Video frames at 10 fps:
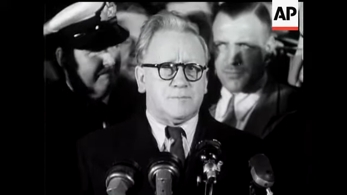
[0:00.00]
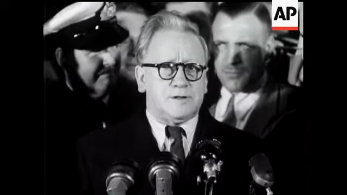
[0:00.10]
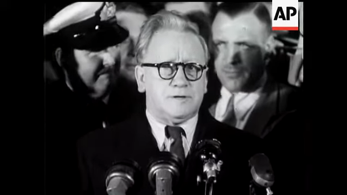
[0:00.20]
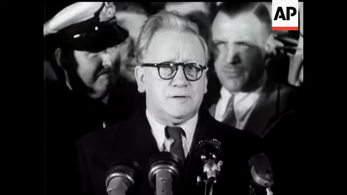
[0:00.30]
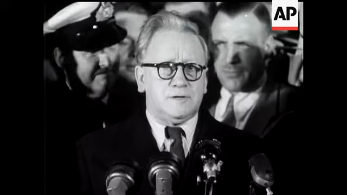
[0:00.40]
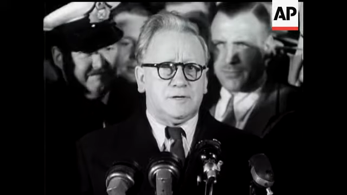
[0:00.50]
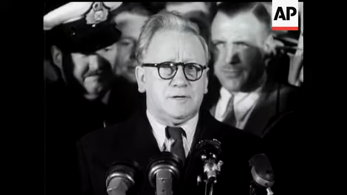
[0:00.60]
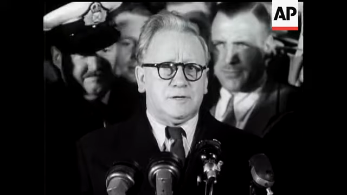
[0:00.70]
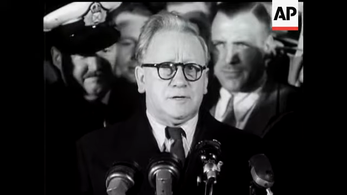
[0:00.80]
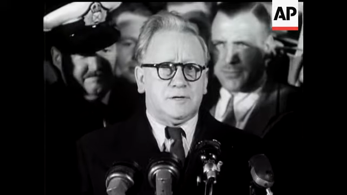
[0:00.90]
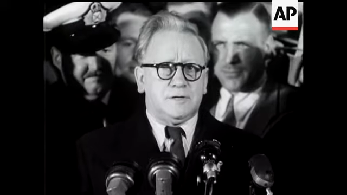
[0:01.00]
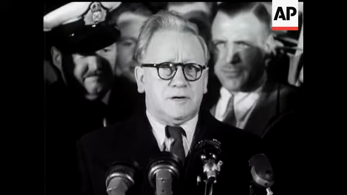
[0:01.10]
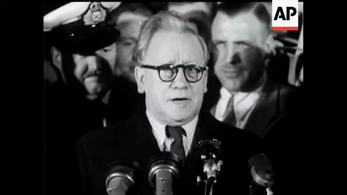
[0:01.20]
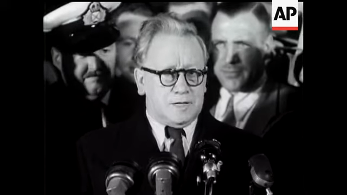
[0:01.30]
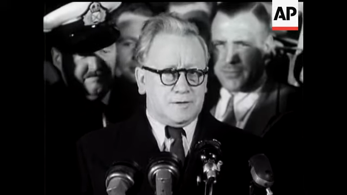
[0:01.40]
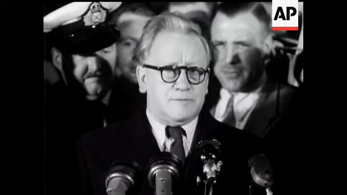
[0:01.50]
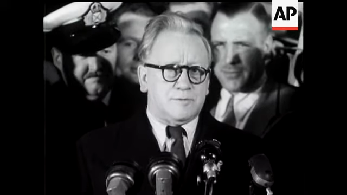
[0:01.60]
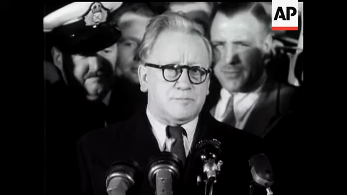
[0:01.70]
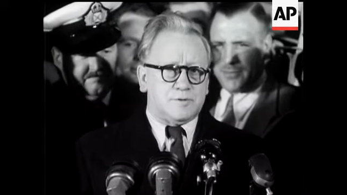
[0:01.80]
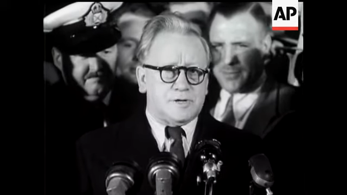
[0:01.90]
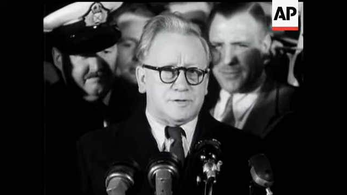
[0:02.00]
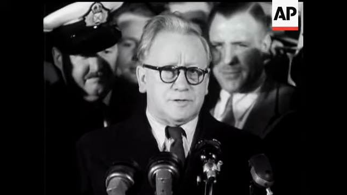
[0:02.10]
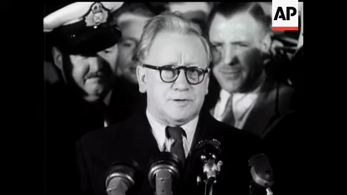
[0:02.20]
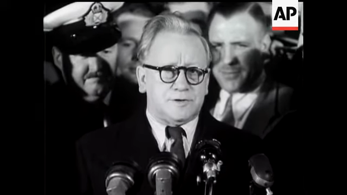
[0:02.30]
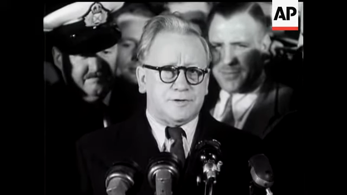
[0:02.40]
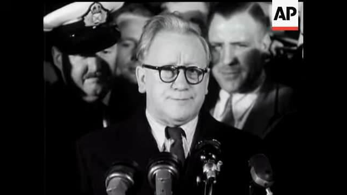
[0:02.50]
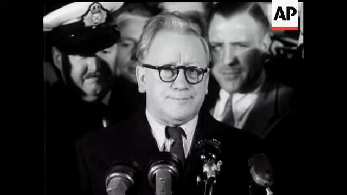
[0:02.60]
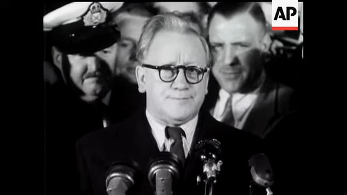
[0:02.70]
Speaker 1: matter. I gather from the press that um,